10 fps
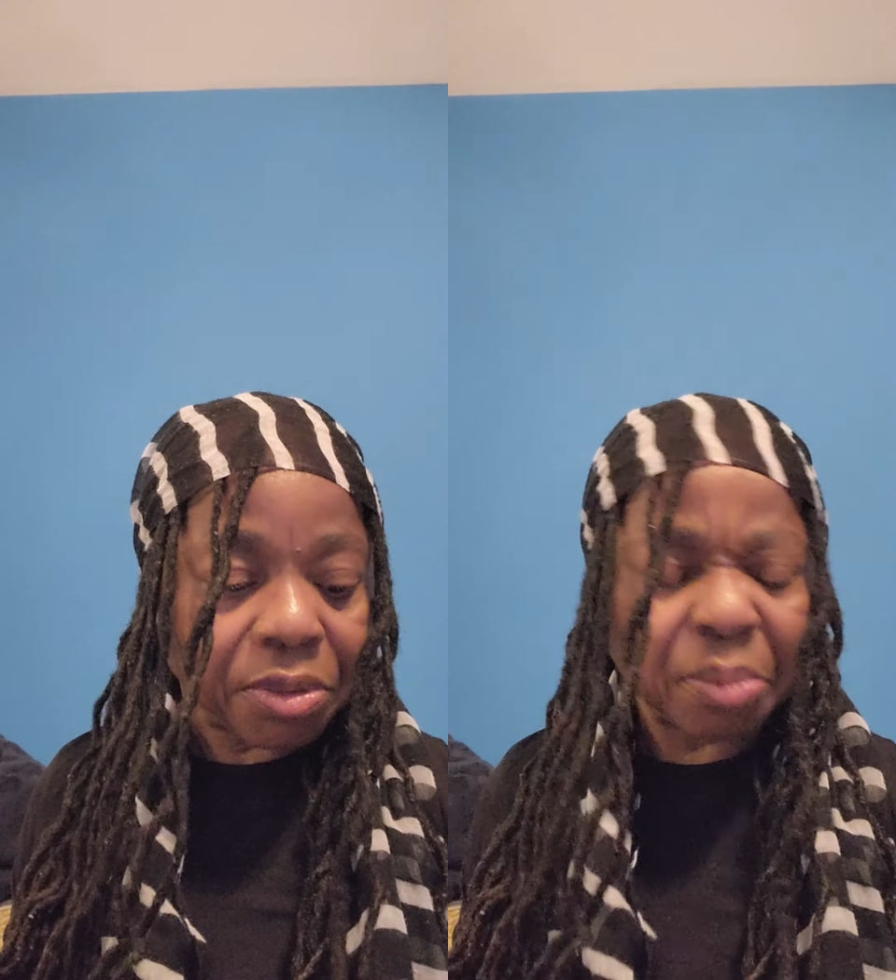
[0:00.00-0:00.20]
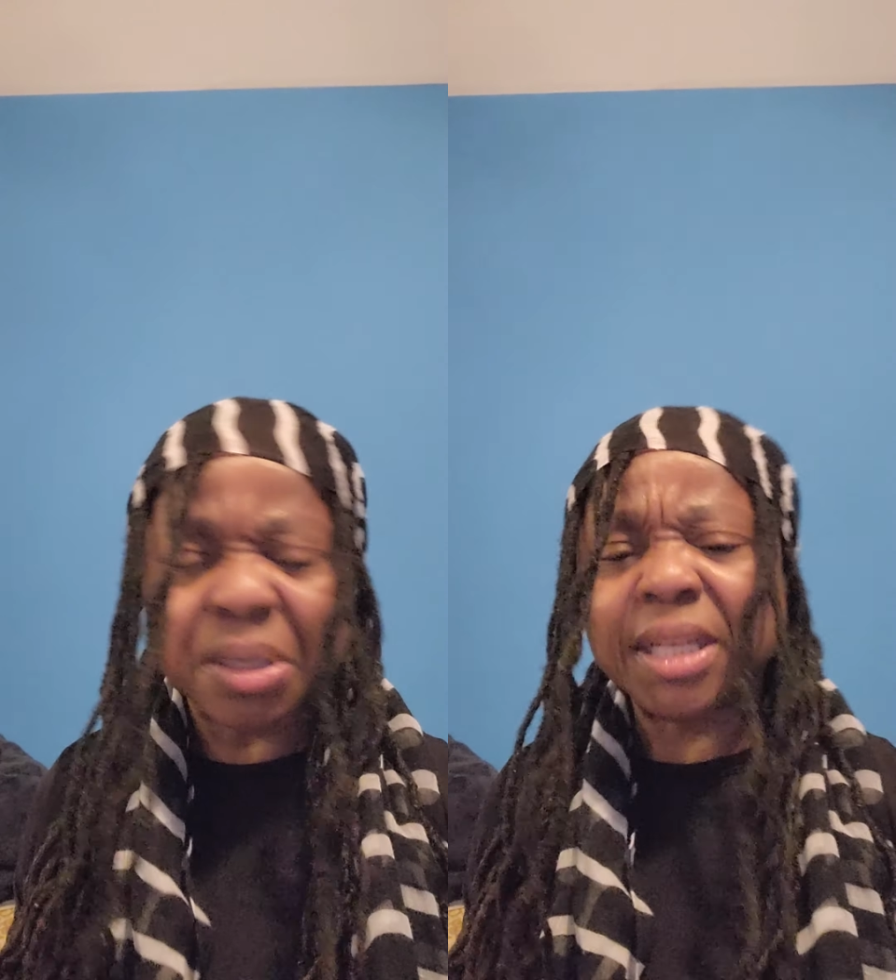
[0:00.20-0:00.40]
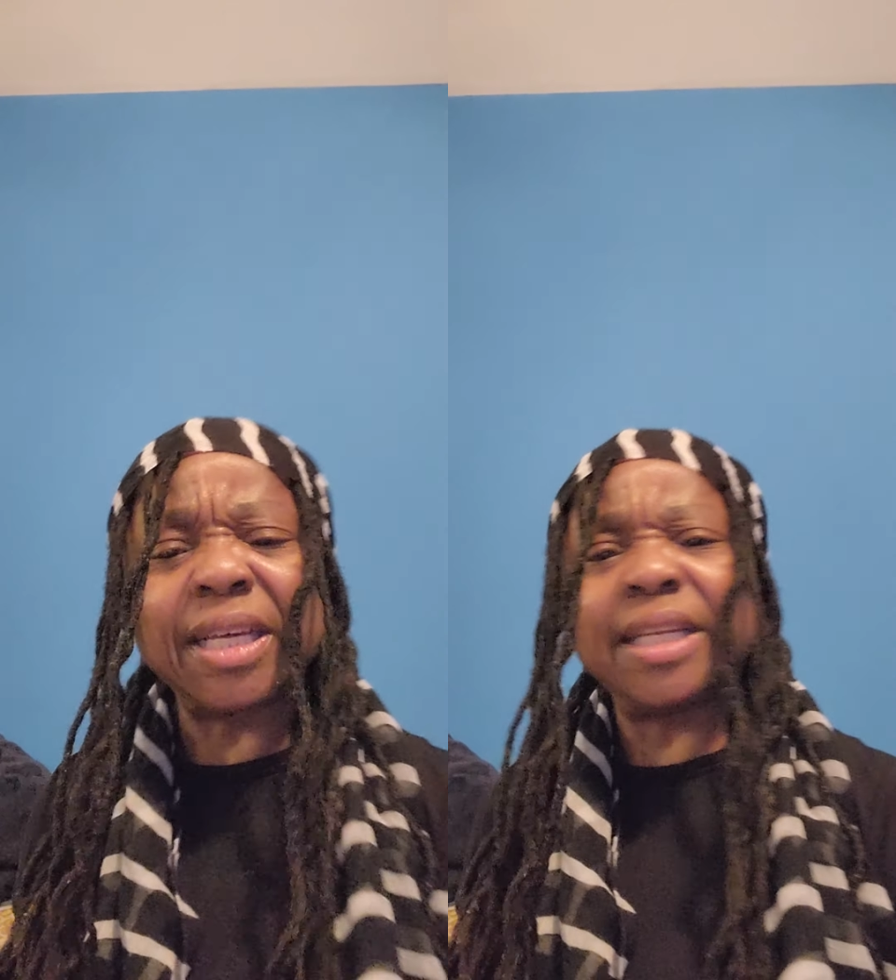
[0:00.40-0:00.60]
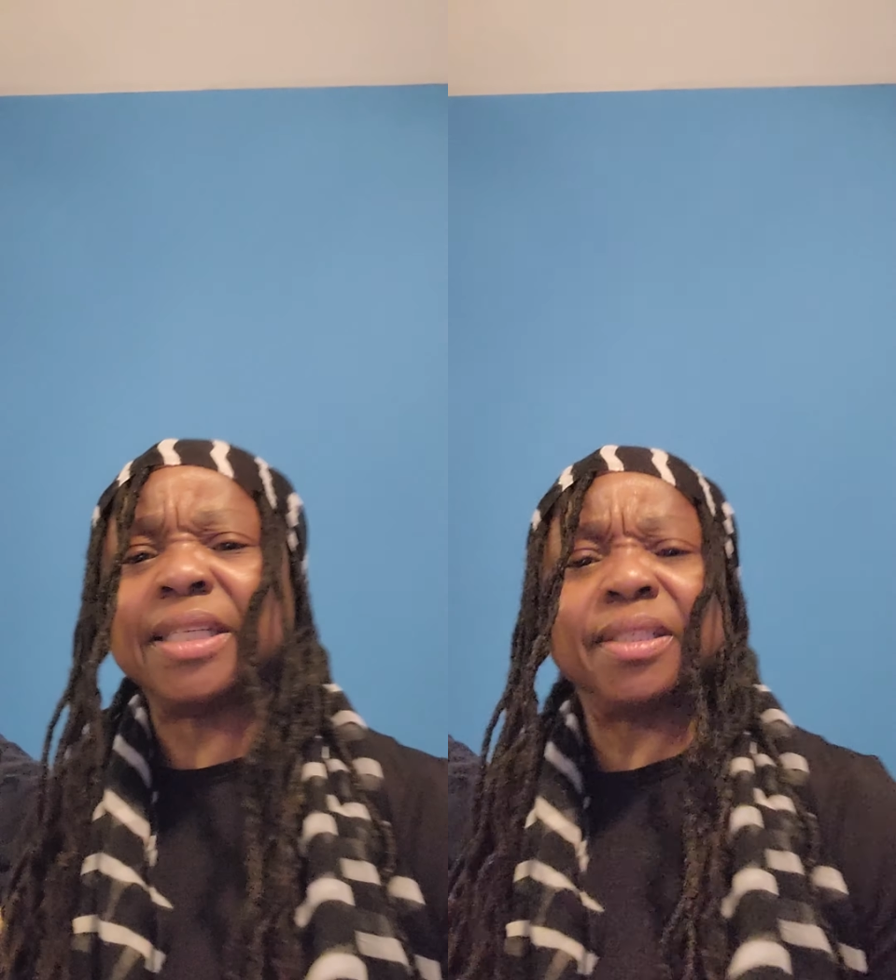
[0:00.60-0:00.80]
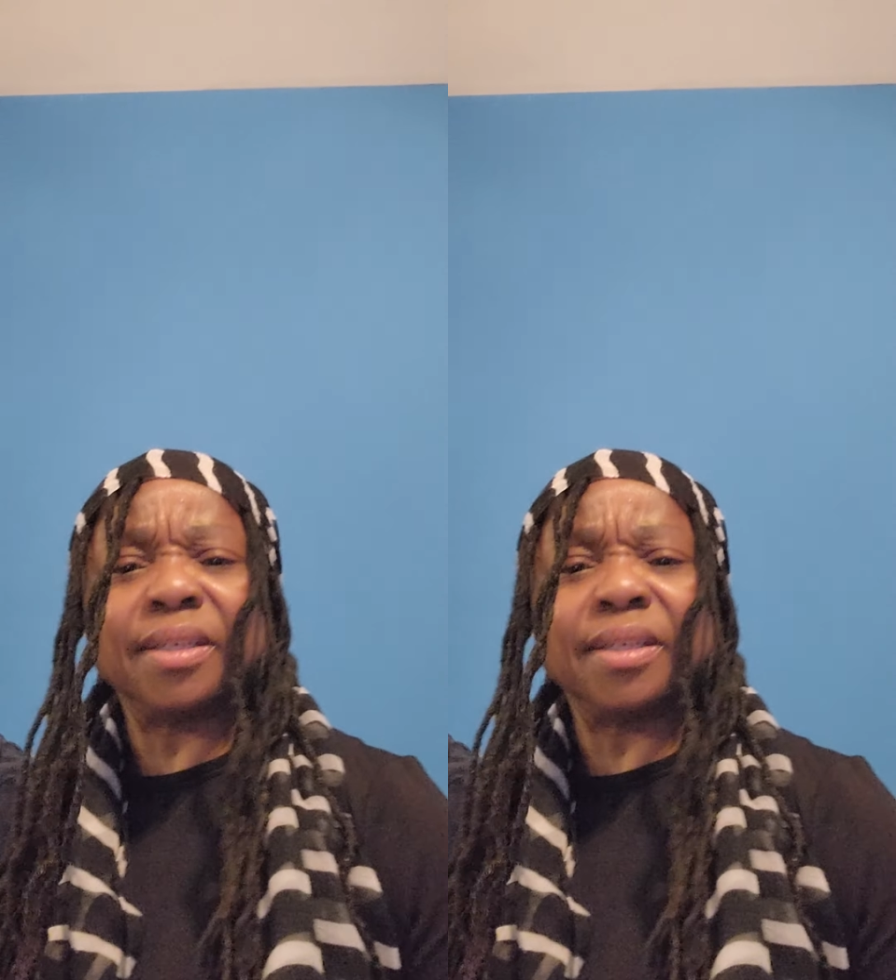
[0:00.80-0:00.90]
some cleaning